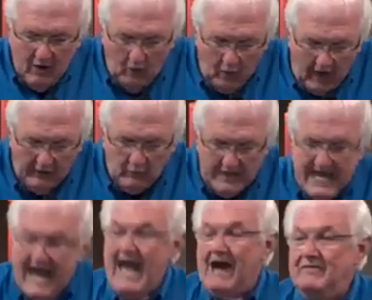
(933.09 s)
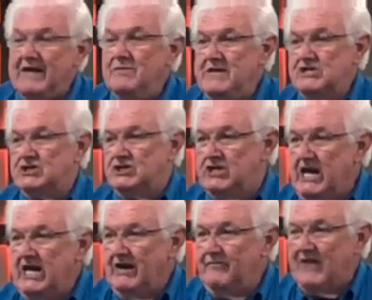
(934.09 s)
what we have in this
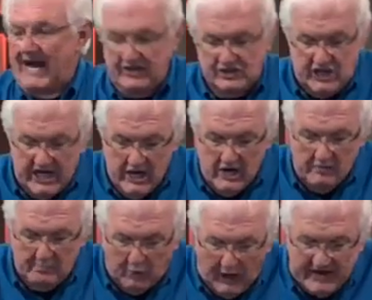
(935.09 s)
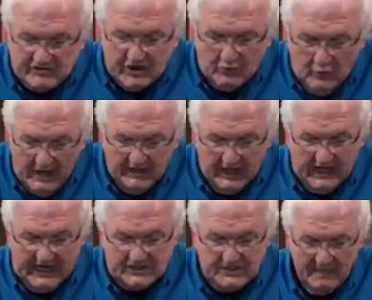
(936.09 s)
gift that is here present with
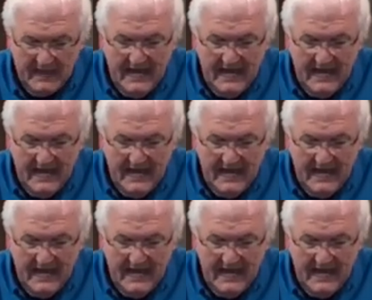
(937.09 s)
us,